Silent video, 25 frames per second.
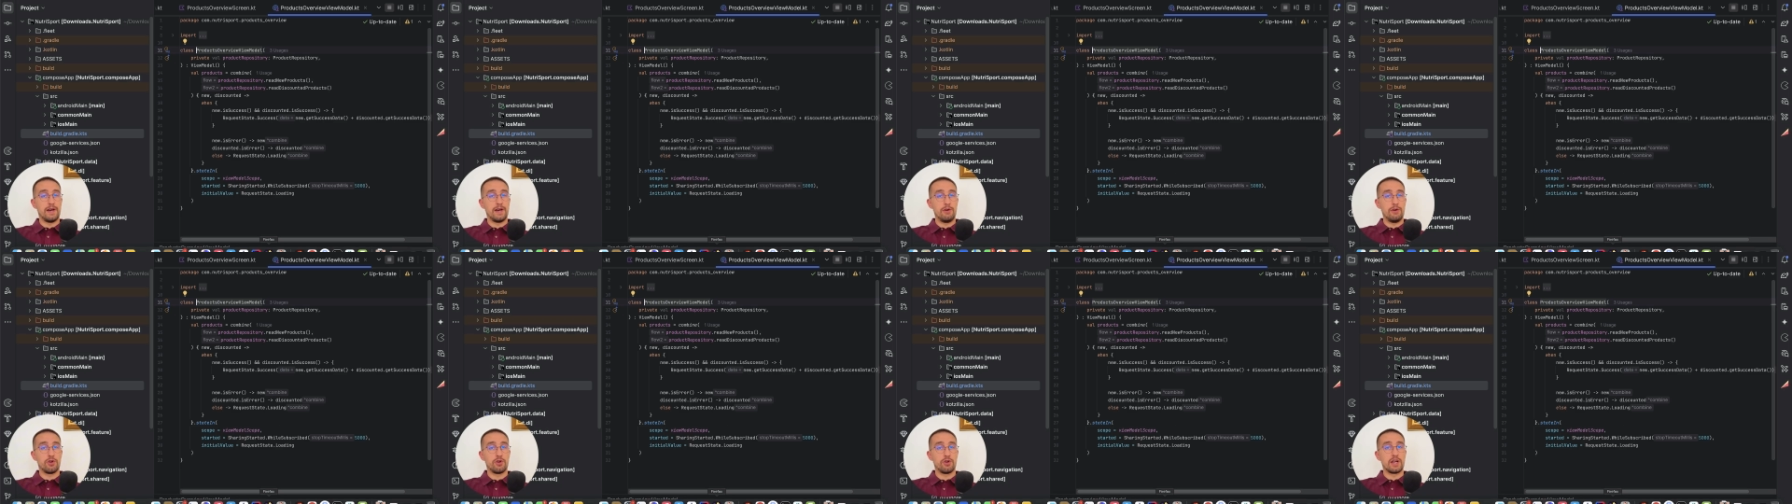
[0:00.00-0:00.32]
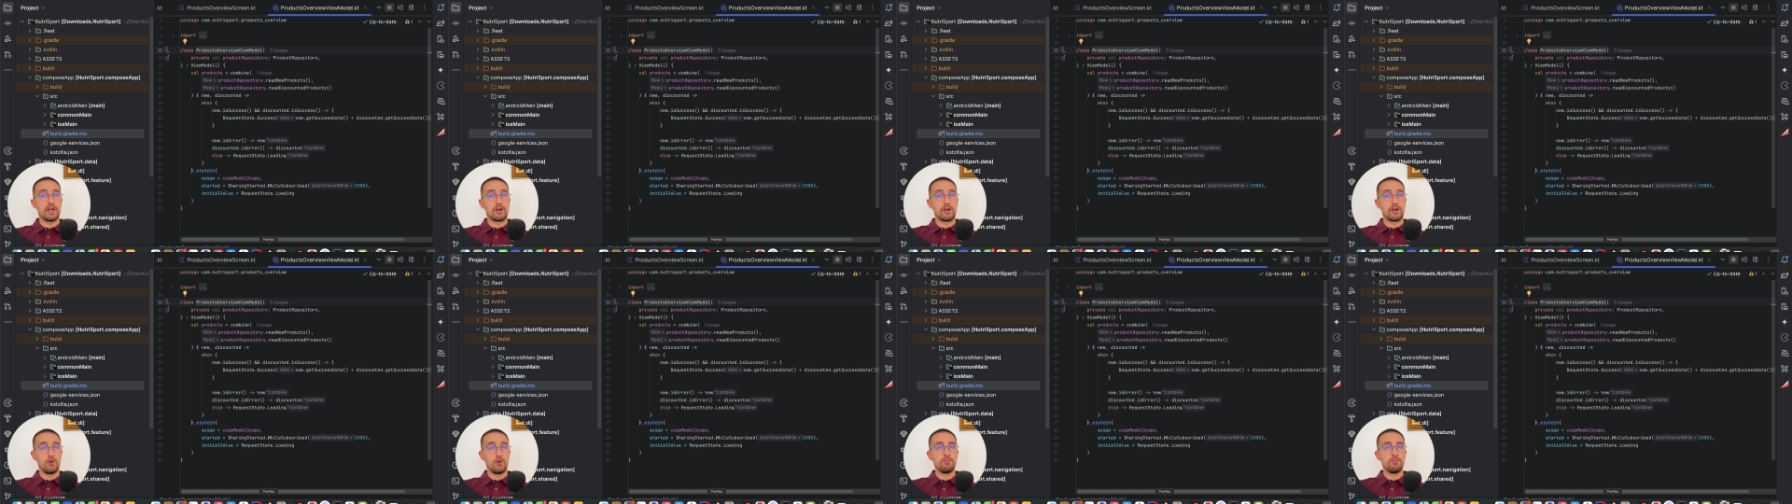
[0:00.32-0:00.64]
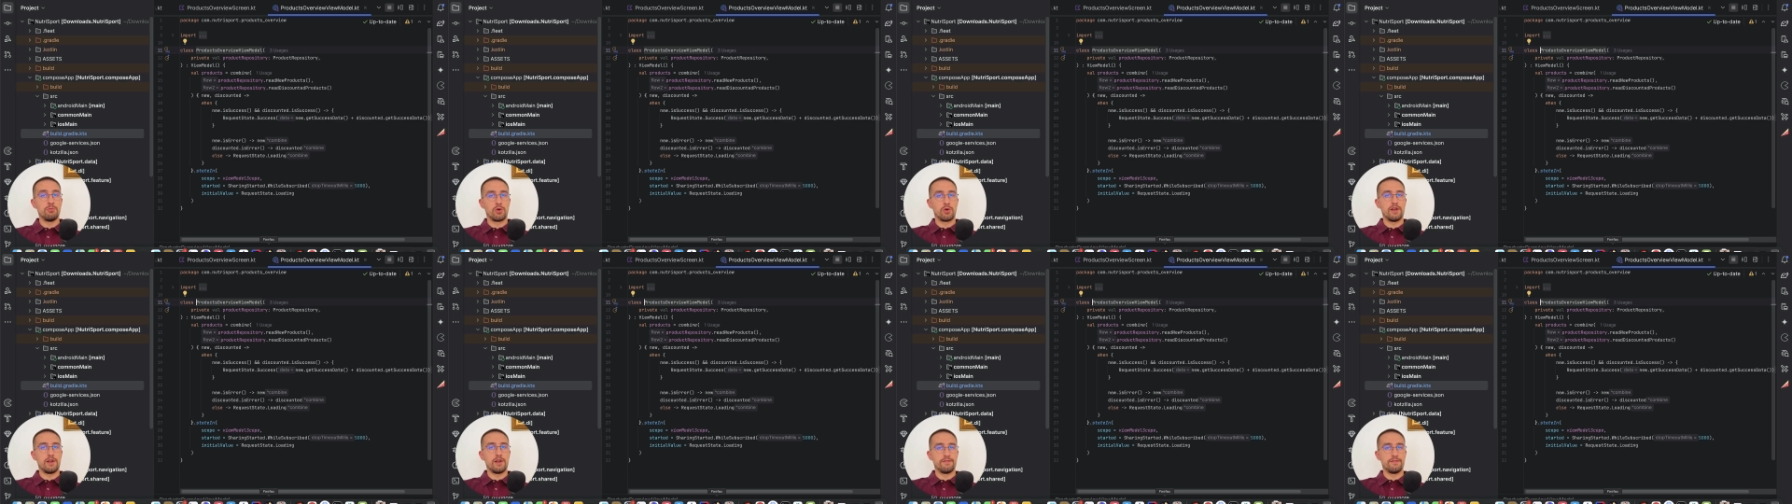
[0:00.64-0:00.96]
our home
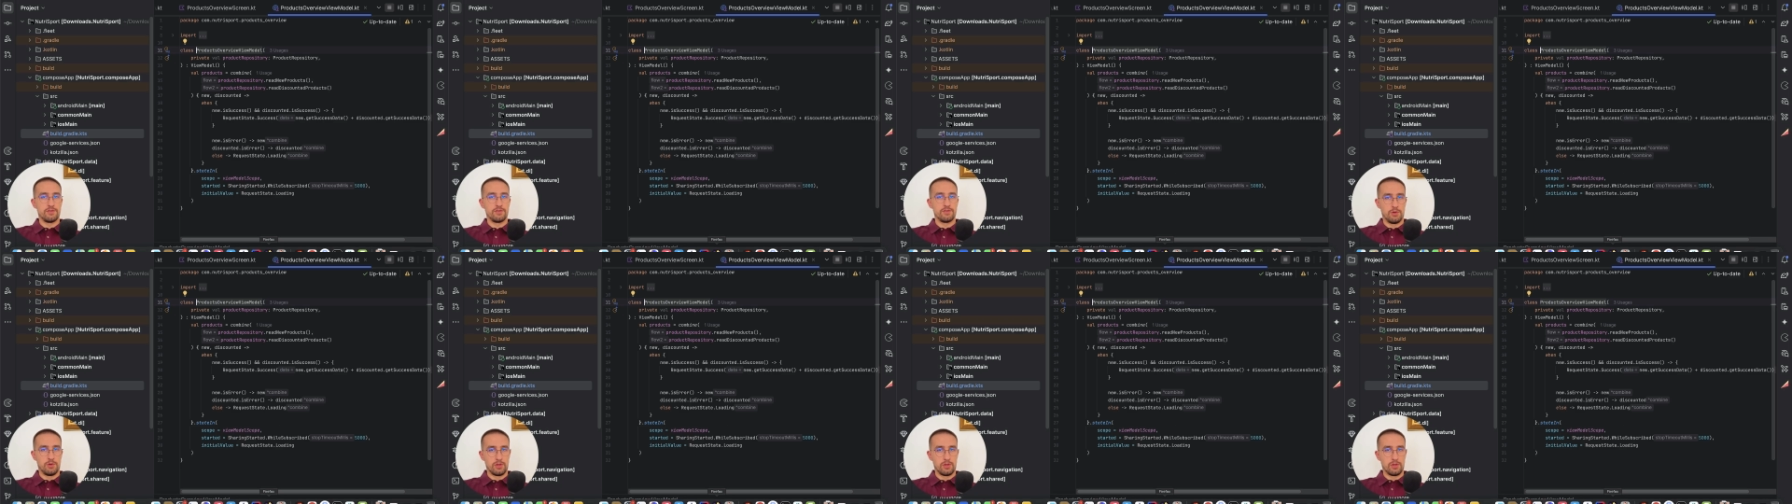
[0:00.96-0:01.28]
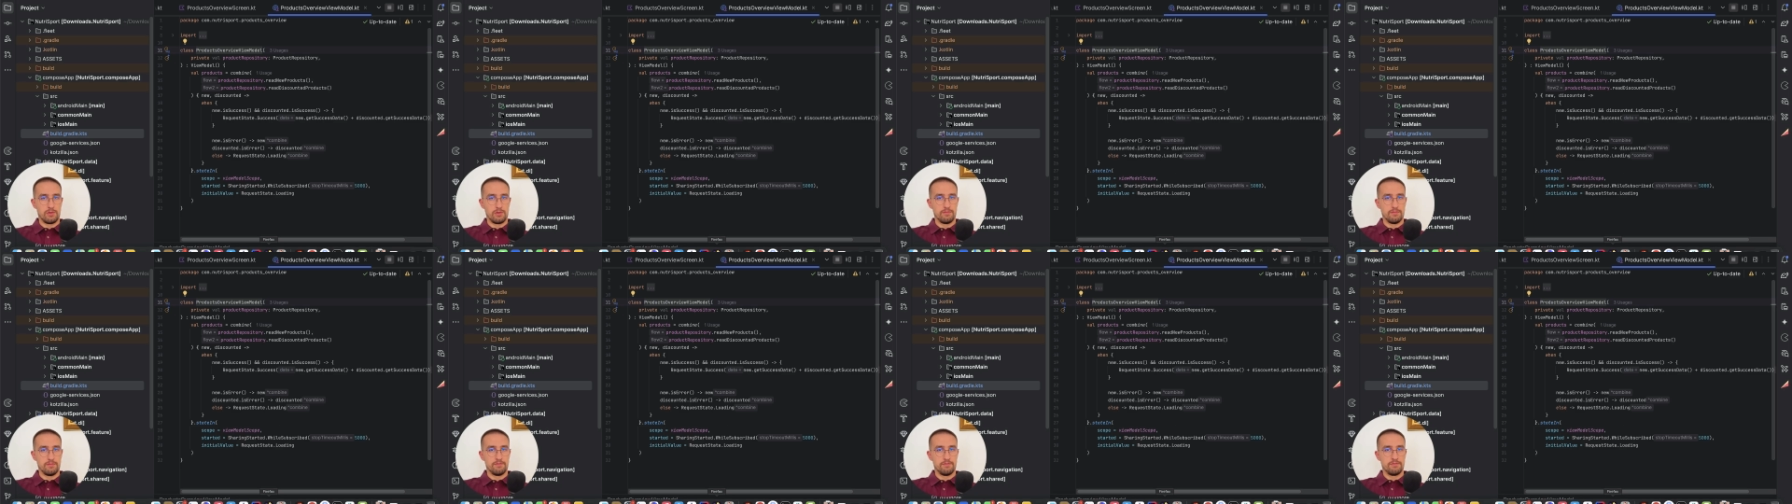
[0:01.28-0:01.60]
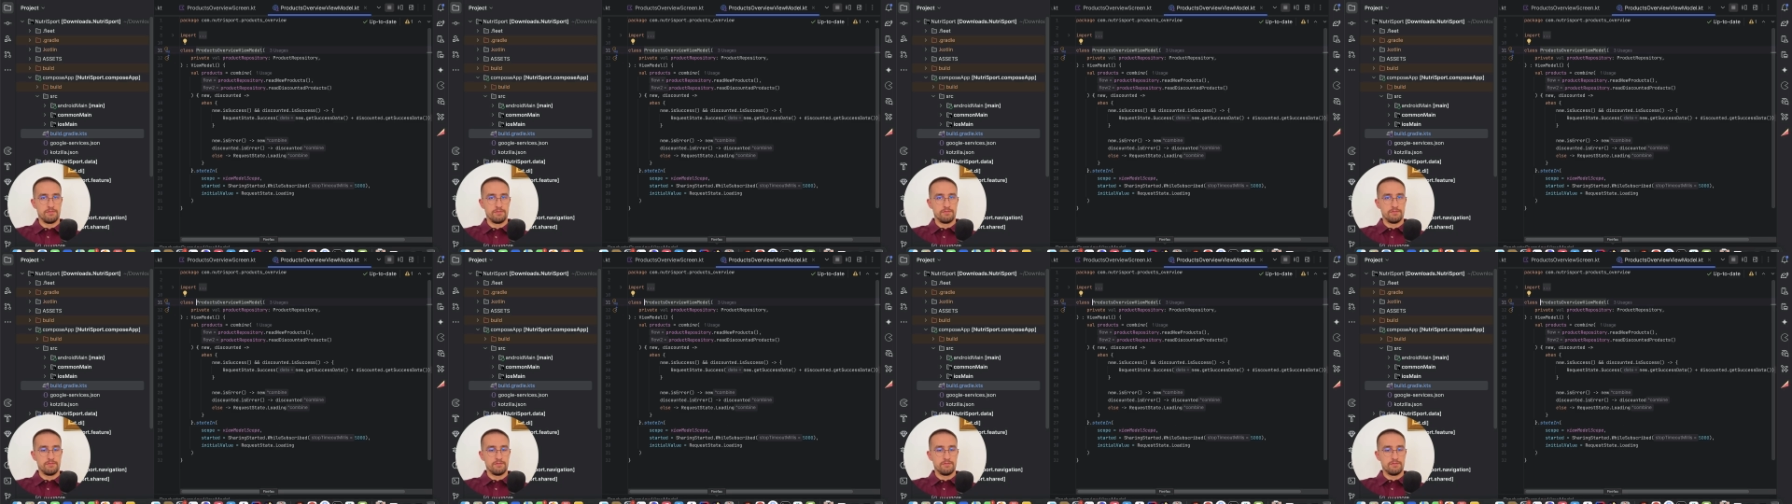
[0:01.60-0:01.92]
graph view model,
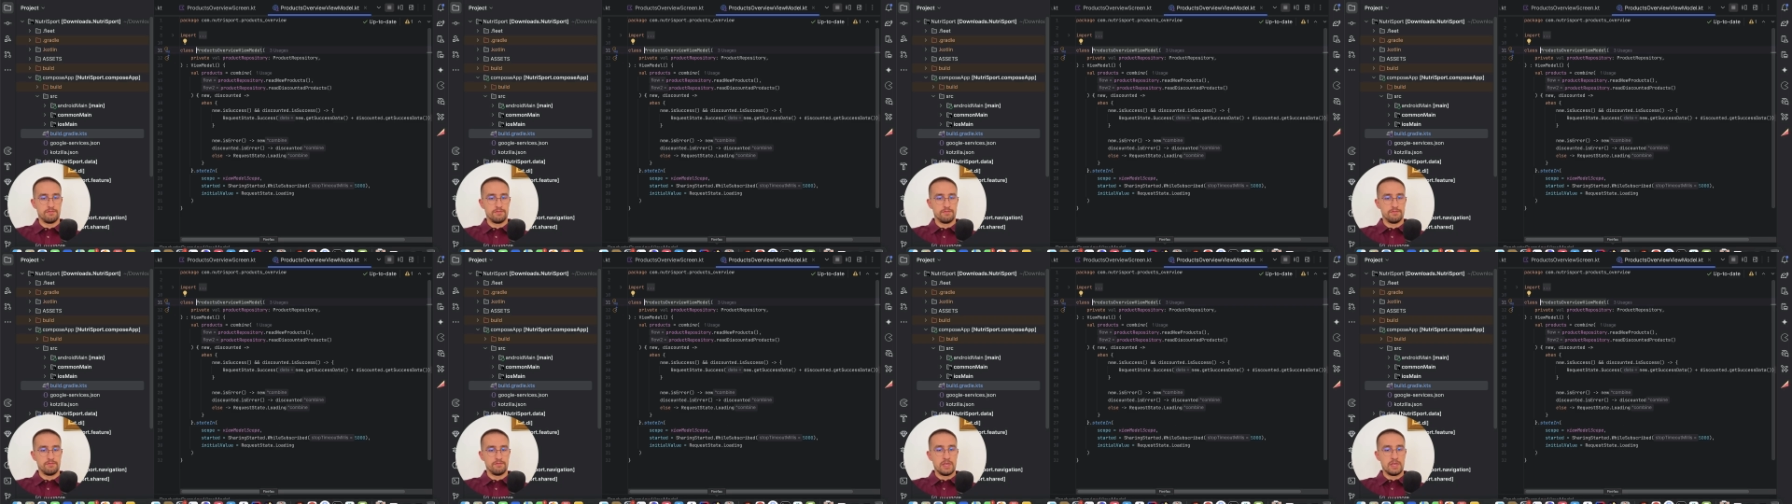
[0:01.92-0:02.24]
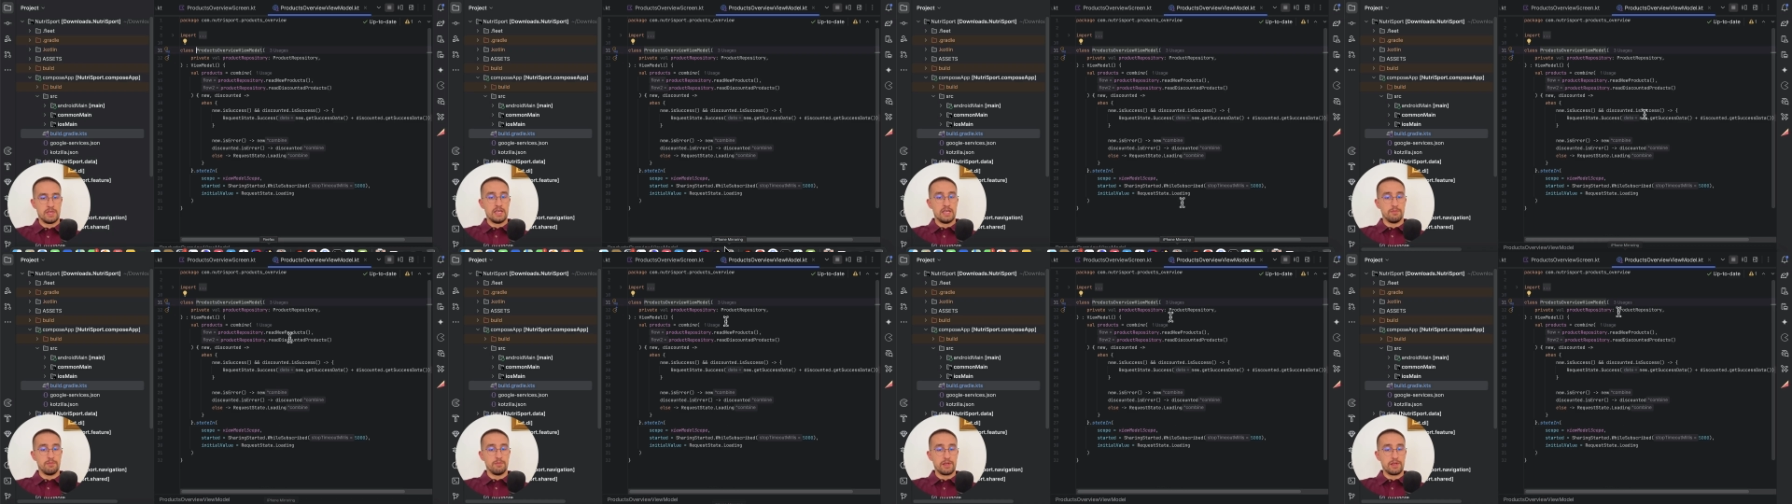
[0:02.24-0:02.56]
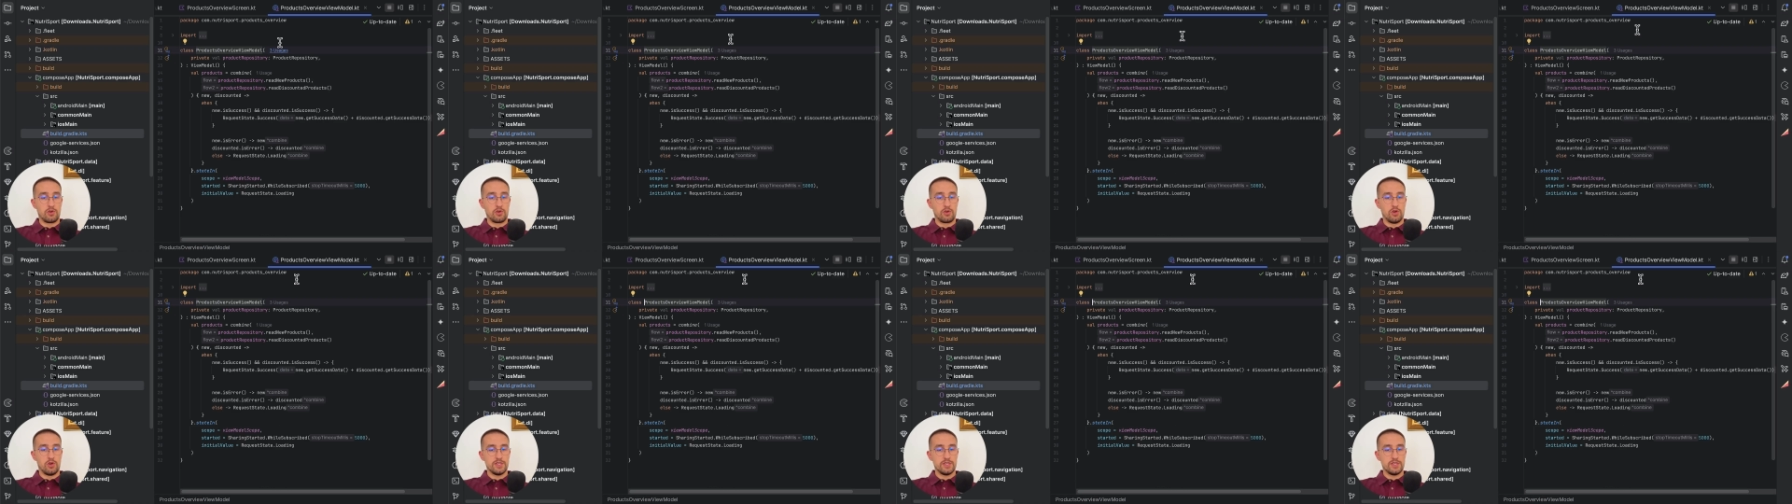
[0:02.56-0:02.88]

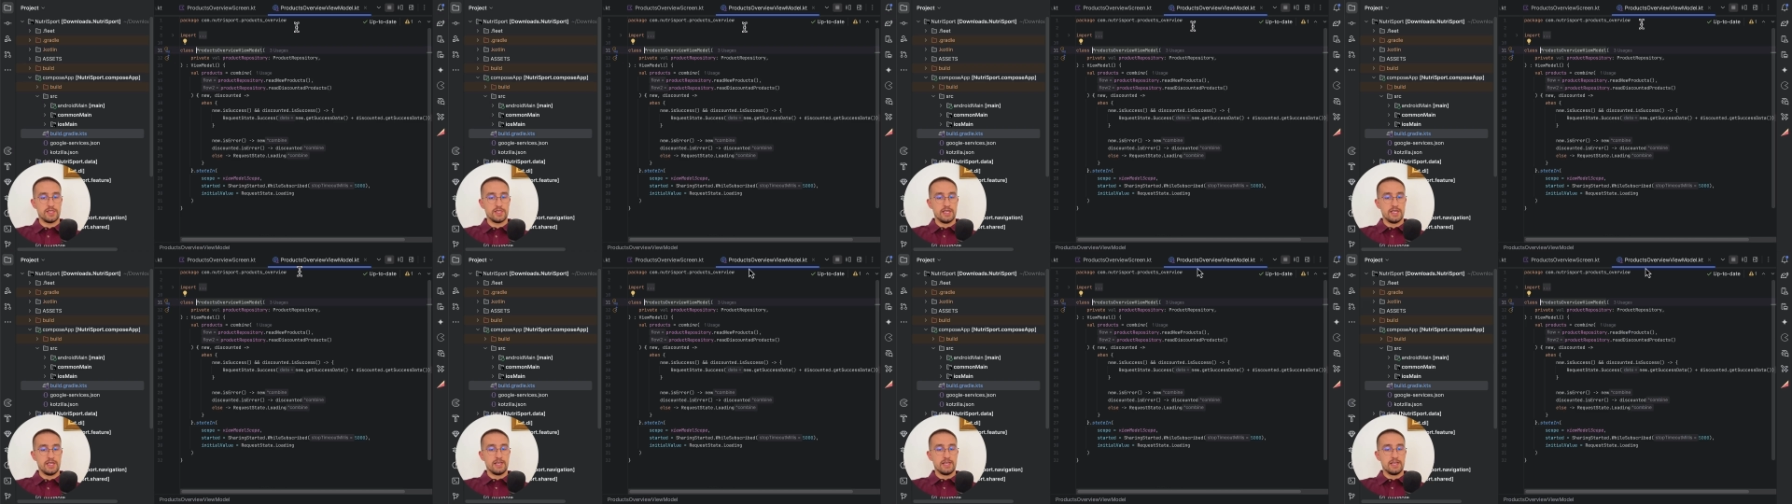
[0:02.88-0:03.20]
because